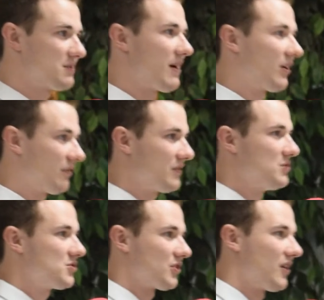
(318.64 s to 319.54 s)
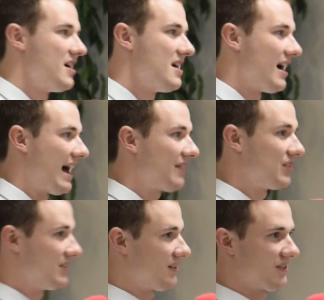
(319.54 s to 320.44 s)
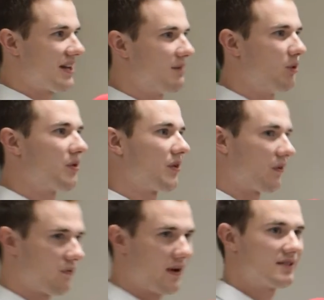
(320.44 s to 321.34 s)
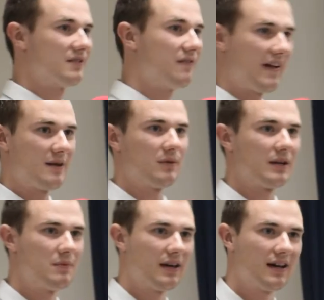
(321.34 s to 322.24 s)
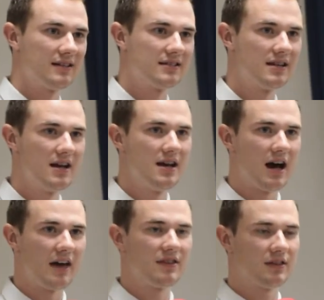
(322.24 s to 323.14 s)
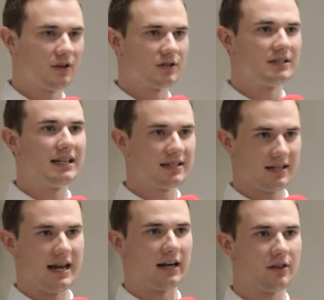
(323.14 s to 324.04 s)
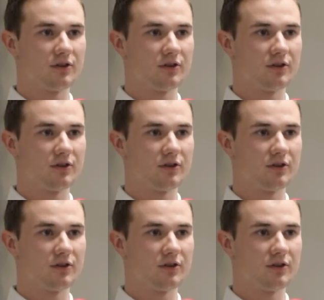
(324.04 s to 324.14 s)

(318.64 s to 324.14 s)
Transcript: about our future at the dinner table with our friends and family, because I think there's a disconnect.